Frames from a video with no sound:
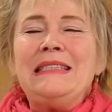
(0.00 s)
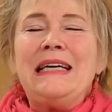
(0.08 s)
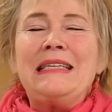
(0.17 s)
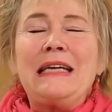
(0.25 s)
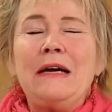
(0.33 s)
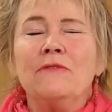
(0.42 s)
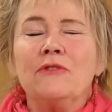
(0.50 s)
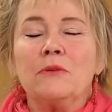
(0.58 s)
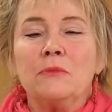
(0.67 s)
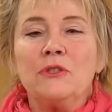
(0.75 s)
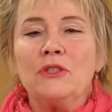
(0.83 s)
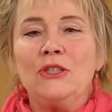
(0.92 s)

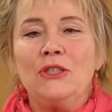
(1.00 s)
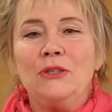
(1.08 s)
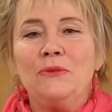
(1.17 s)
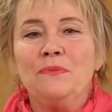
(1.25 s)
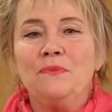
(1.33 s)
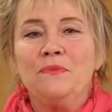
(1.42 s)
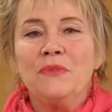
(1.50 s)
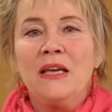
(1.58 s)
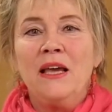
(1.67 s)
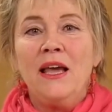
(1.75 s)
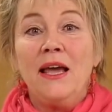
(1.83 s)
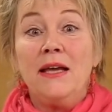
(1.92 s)
uncomfortable to do,
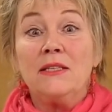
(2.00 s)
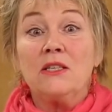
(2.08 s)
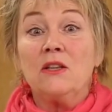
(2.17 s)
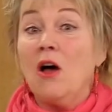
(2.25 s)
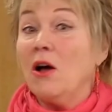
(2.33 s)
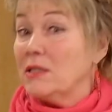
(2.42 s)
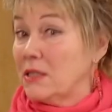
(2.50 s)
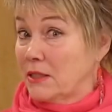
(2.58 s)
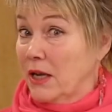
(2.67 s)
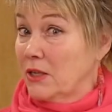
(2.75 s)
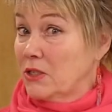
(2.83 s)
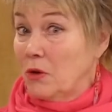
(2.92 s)
as long as it
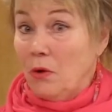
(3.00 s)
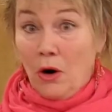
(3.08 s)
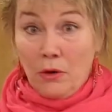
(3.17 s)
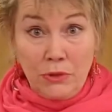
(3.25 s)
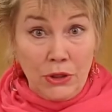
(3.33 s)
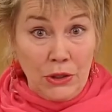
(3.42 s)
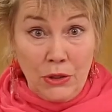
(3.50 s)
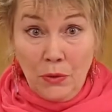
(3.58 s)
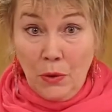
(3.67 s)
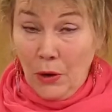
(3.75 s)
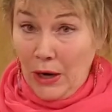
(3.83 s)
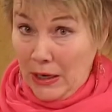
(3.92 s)
does no harm to you
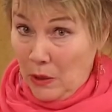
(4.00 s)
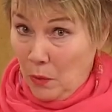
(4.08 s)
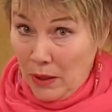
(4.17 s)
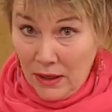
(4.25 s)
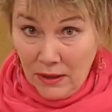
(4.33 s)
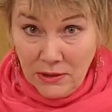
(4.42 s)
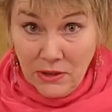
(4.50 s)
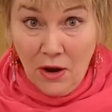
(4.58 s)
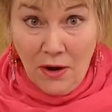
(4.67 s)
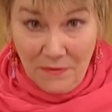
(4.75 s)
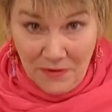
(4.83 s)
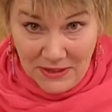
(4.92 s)
or anyone else,
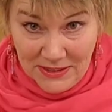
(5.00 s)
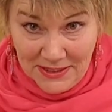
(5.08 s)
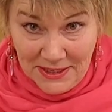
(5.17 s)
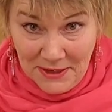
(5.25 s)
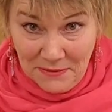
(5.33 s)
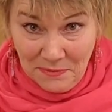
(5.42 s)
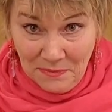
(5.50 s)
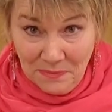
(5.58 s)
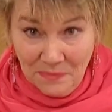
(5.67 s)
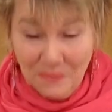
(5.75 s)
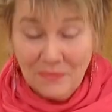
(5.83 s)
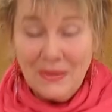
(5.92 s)
obviously.
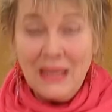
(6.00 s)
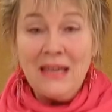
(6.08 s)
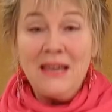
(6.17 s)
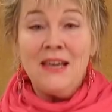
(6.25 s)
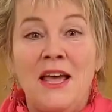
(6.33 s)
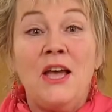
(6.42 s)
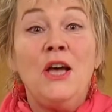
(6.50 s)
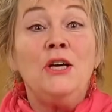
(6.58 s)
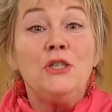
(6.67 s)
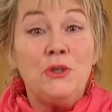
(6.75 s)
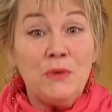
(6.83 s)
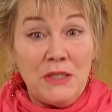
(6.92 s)

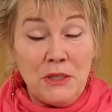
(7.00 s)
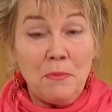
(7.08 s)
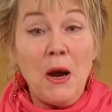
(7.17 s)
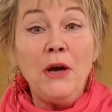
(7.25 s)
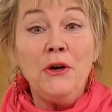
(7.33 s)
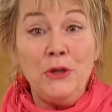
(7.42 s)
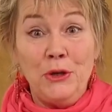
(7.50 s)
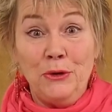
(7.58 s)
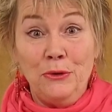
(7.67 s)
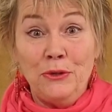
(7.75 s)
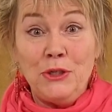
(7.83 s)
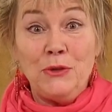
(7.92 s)
To inspire
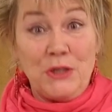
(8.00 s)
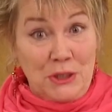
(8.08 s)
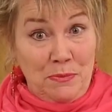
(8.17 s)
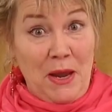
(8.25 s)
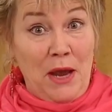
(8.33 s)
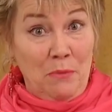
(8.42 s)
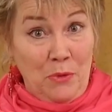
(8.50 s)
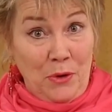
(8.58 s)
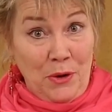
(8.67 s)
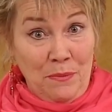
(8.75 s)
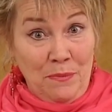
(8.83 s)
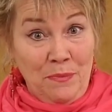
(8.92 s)
you to expand
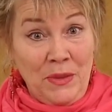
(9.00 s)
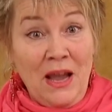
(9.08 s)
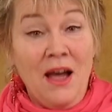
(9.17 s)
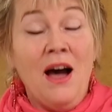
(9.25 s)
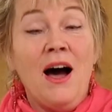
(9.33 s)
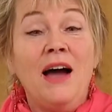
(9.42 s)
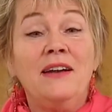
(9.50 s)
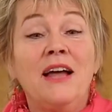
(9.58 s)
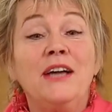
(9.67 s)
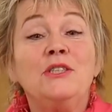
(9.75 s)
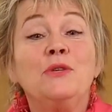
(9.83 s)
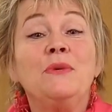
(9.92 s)
more, I'd
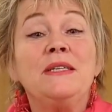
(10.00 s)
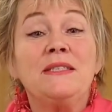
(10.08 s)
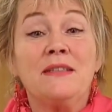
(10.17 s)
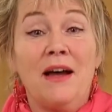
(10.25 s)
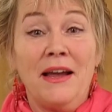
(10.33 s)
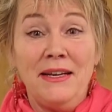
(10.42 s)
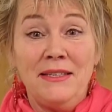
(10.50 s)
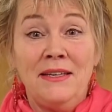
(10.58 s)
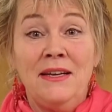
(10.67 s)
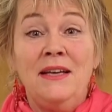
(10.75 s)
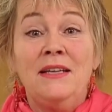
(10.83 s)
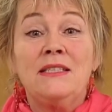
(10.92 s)
like to recite
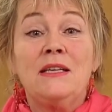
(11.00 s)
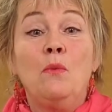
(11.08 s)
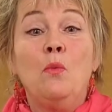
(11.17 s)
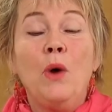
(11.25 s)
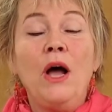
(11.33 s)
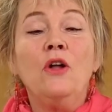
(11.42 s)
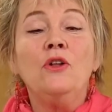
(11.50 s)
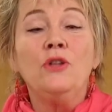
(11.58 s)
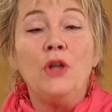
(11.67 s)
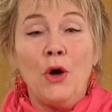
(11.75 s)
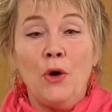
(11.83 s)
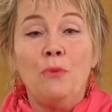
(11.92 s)
some
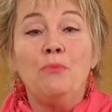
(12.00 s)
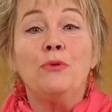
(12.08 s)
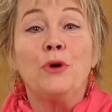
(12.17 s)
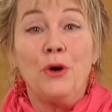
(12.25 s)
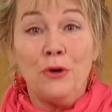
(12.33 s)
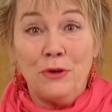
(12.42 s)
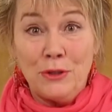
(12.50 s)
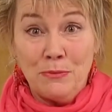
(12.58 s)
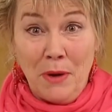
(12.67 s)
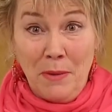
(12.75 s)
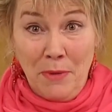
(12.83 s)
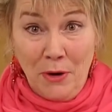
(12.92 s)
well-known prose
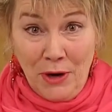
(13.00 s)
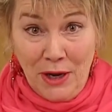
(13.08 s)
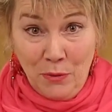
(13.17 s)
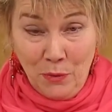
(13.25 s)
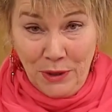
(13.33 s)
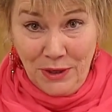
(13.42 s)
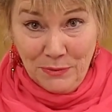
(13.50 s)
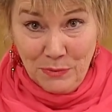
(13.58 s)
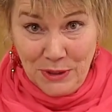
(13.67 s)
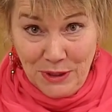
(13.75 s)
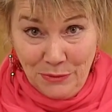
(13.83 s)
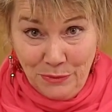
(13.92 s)
by Marianne
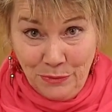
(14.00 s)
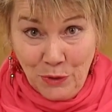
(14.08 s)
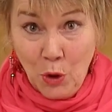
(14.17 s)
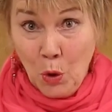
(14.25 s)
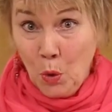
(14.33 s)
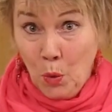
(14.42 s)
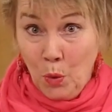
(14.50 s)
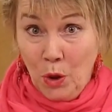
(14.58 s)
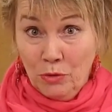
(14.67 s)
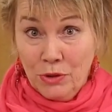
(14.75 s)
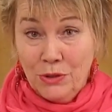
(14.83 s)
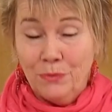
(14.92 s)
Williamson.
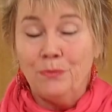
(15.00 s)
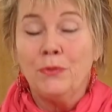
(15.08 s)
Quote,